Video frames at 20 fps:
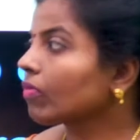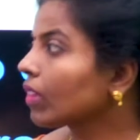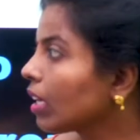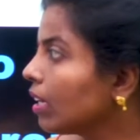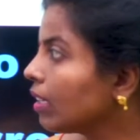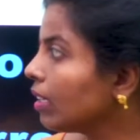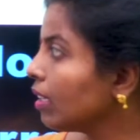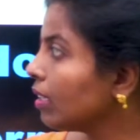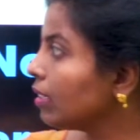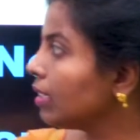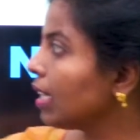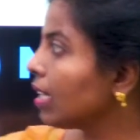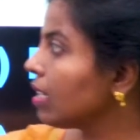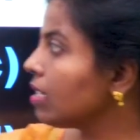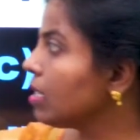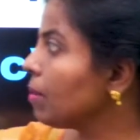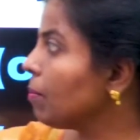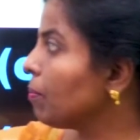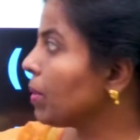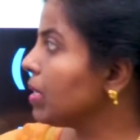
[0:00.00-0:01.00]
Here there
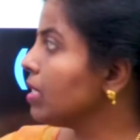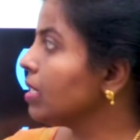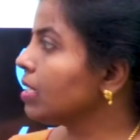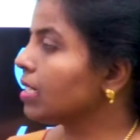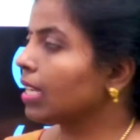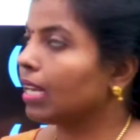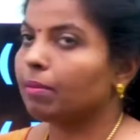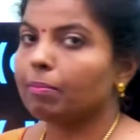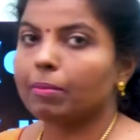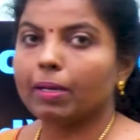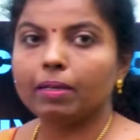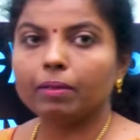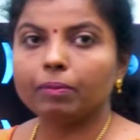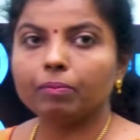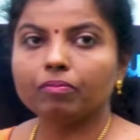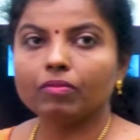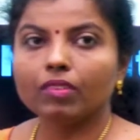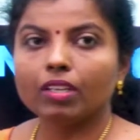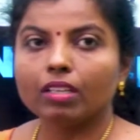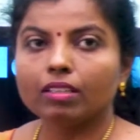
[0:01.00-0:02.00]
is a print statement.
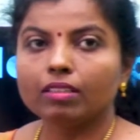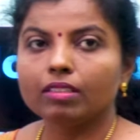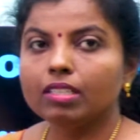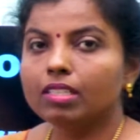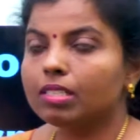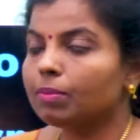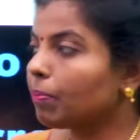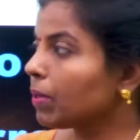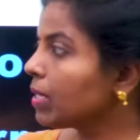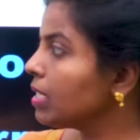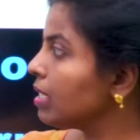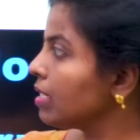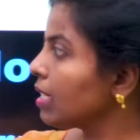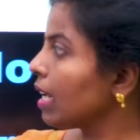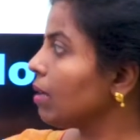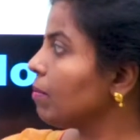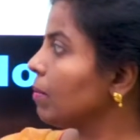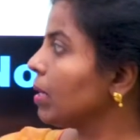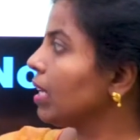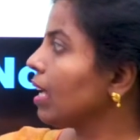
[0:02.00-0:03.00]
This print
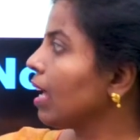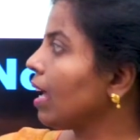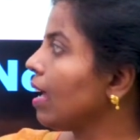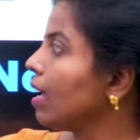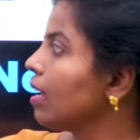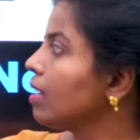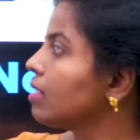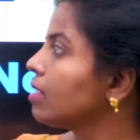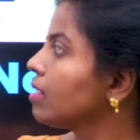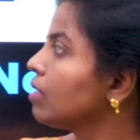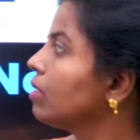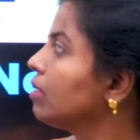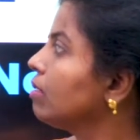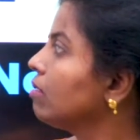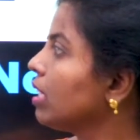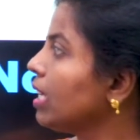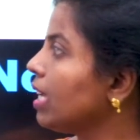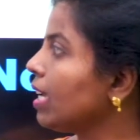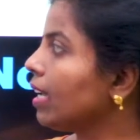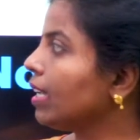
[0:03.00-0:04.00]
statement has
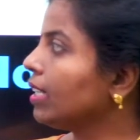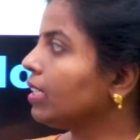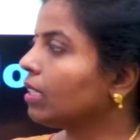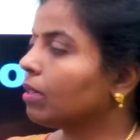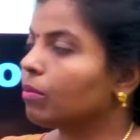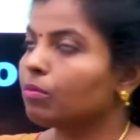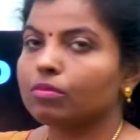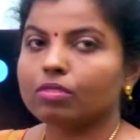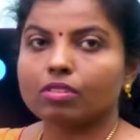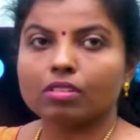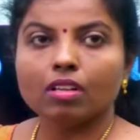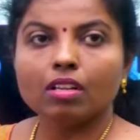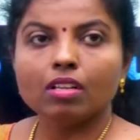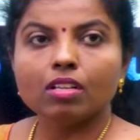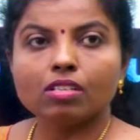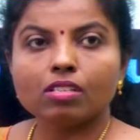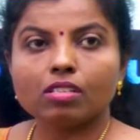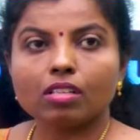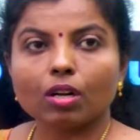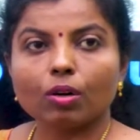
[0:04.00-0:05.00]
3 items
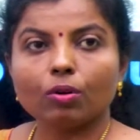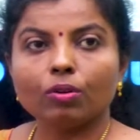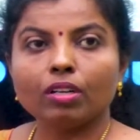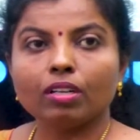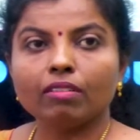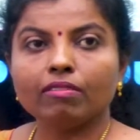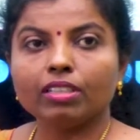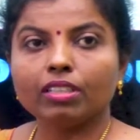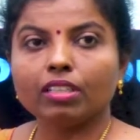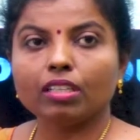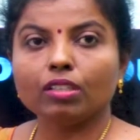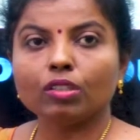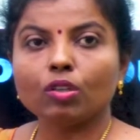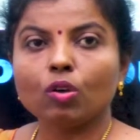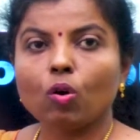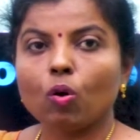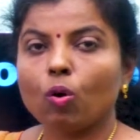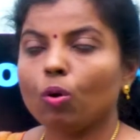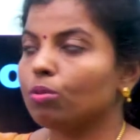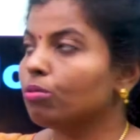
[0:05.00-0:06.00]
surrounded
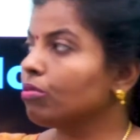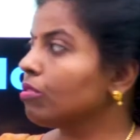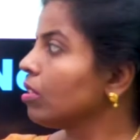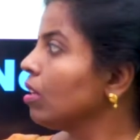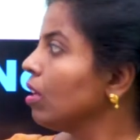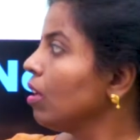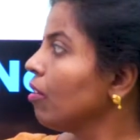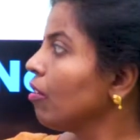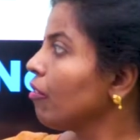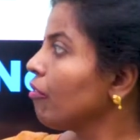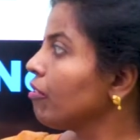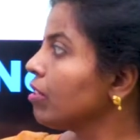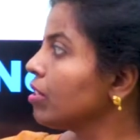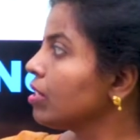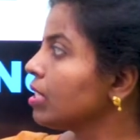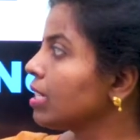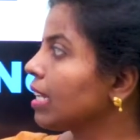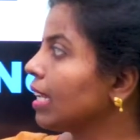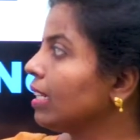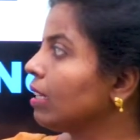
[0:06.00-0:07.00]
within quotes.
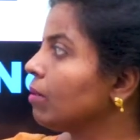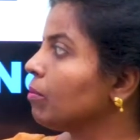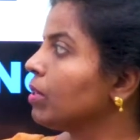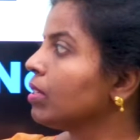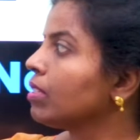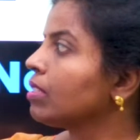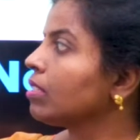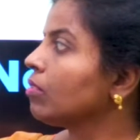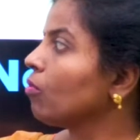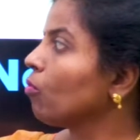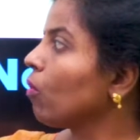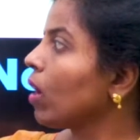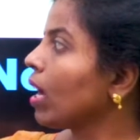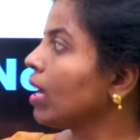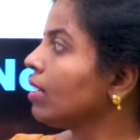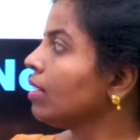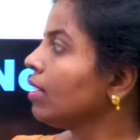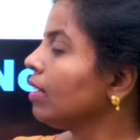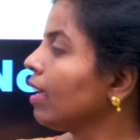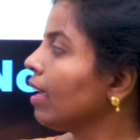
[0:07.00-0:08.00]
First item is
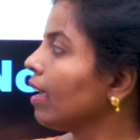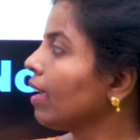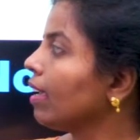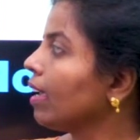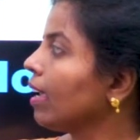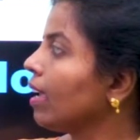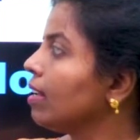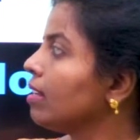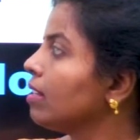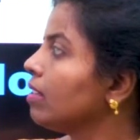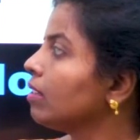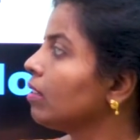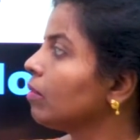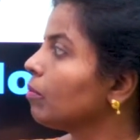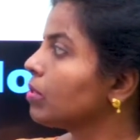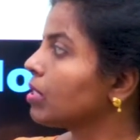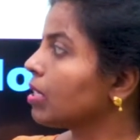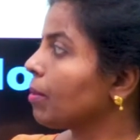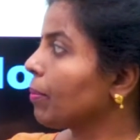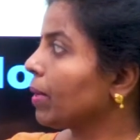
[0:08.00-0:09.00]
1,
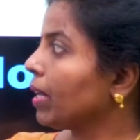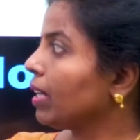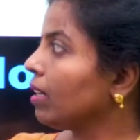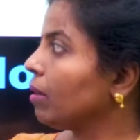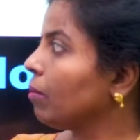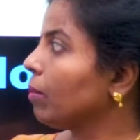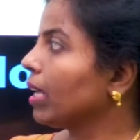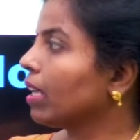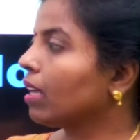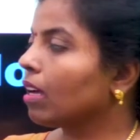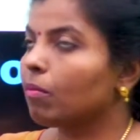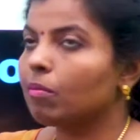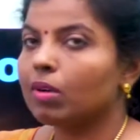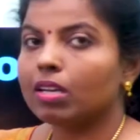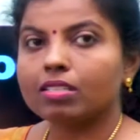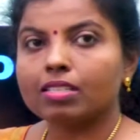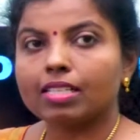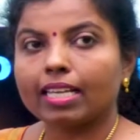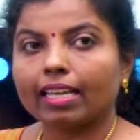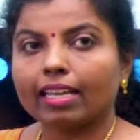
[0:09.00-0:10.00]
again separated by
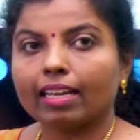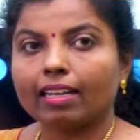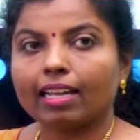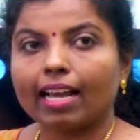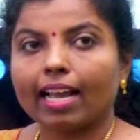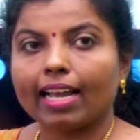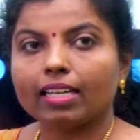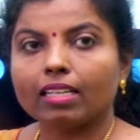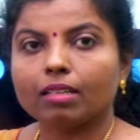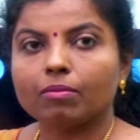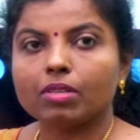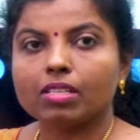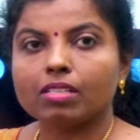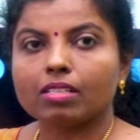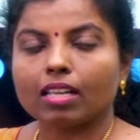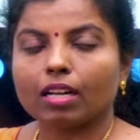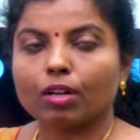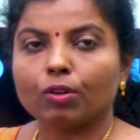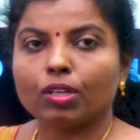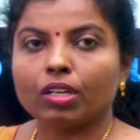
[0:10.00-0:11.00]
comma. Second item is
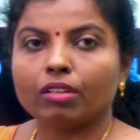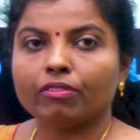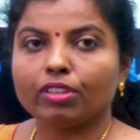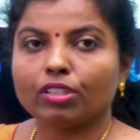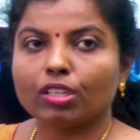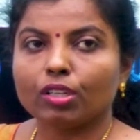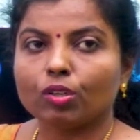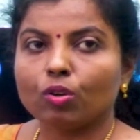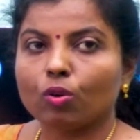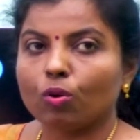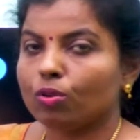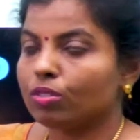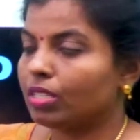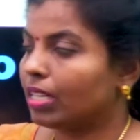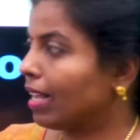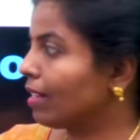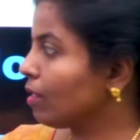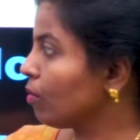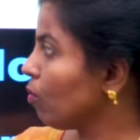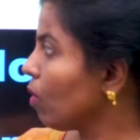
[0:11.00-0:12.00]
surrounded within quotes
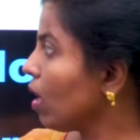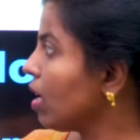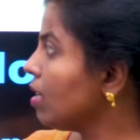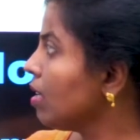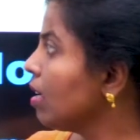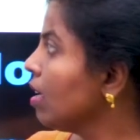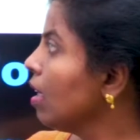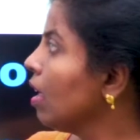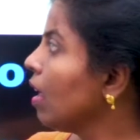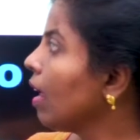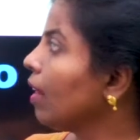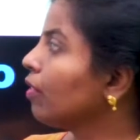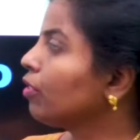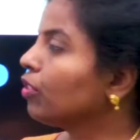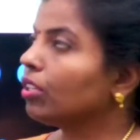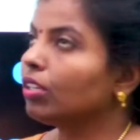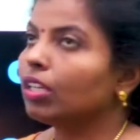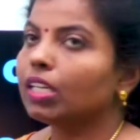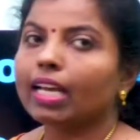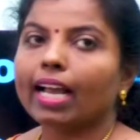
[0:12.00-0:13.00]
as 1. And
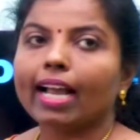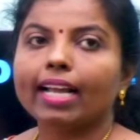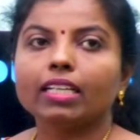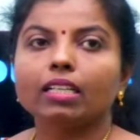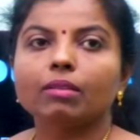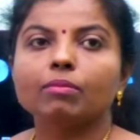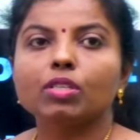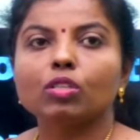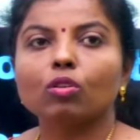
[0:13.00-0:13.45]
third item is